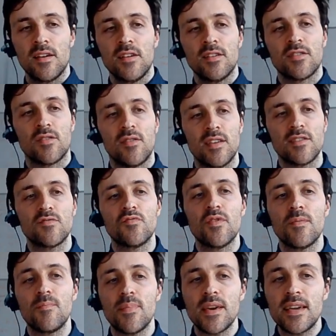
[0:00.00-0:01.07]
So this
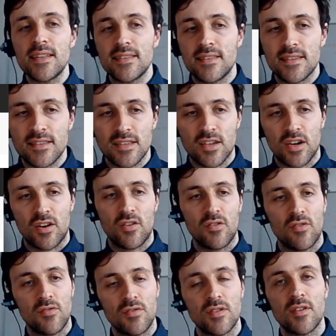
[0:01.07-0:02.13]
repeats this
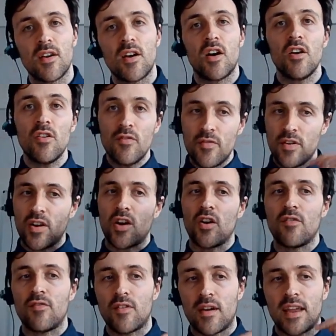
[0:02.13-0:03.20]
code over and
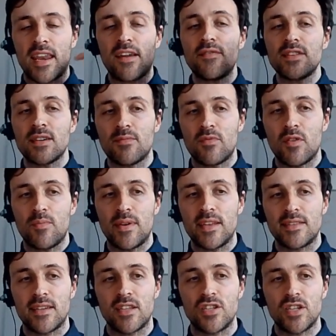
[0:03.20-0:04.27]
over, and every time we
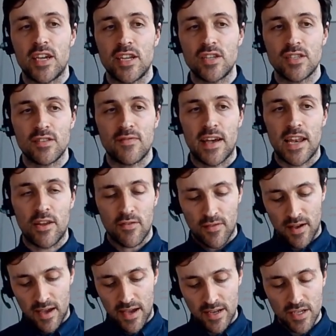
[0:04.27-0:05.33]
repeat it, it changes the value of
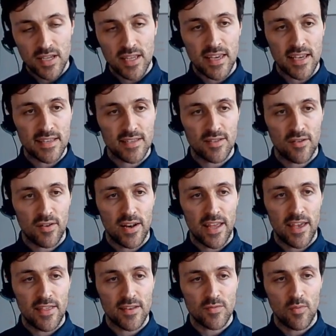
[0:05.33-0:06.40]
i. Just in case it's not
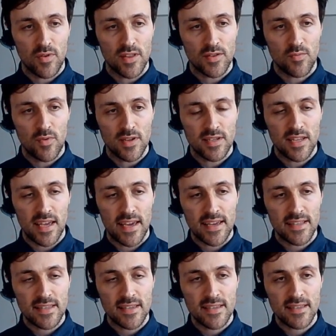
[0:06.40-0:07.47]
clear this what this 1 to
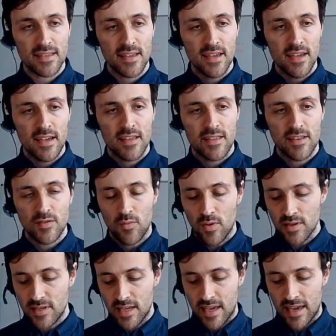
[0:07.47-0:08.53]
8 is, this
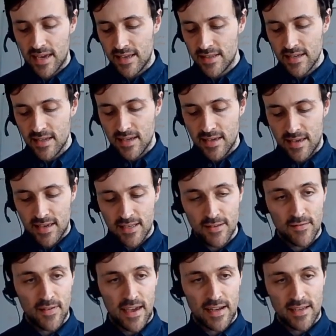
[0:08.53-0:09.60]
1 to 8 is a
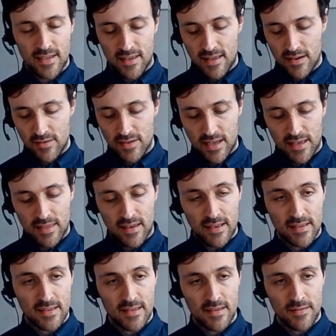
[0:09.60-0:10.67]
vector that looks like this.